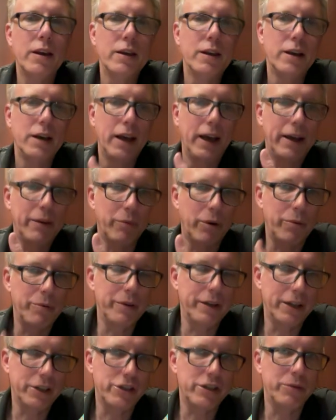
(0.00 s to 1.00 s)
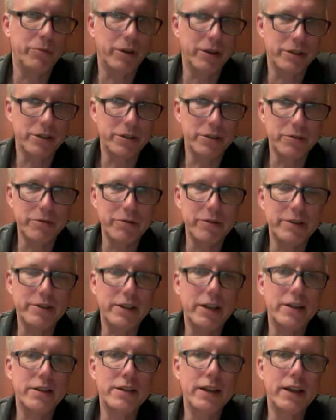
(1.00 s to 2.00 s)
And what we actually want to do is
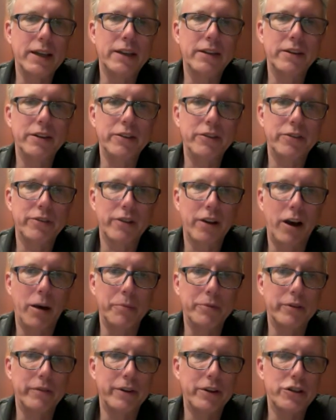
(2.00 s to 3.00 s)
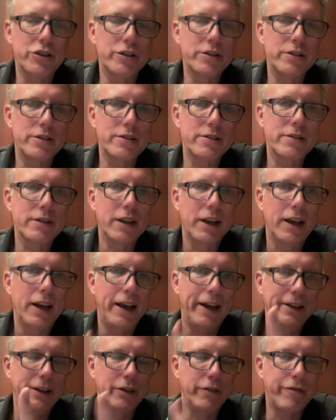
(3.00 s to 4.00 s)
then take these observations
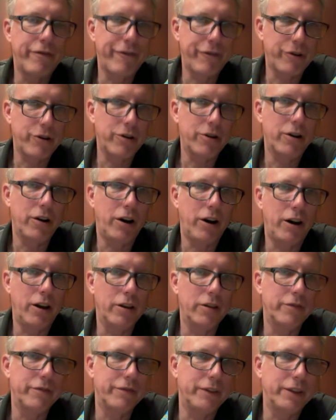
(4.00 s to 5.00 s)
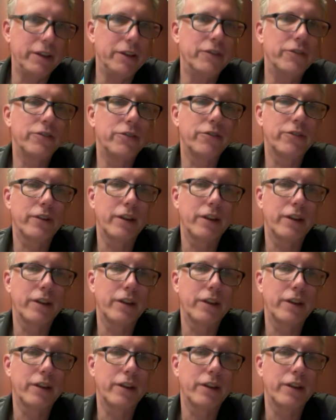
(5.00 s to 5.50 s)
and infer all of these